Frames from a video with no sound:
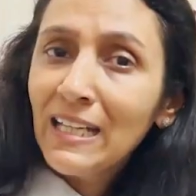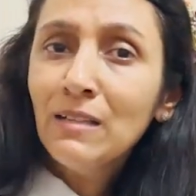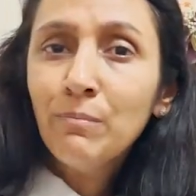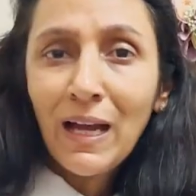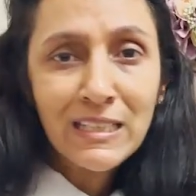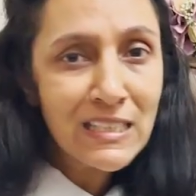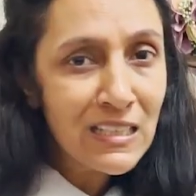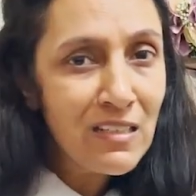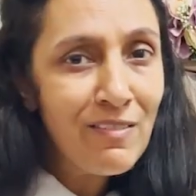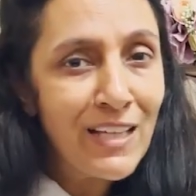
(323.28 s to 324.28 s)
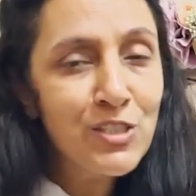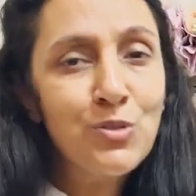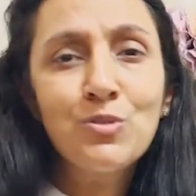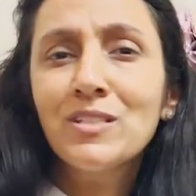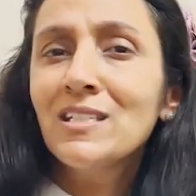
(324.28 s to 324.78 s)
in bacterial
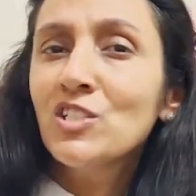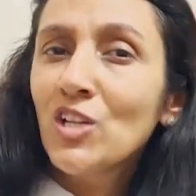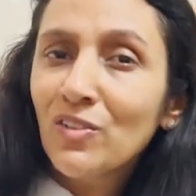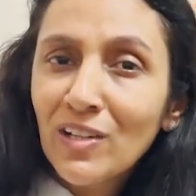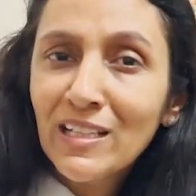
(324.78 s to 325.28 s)
vaginosis, generally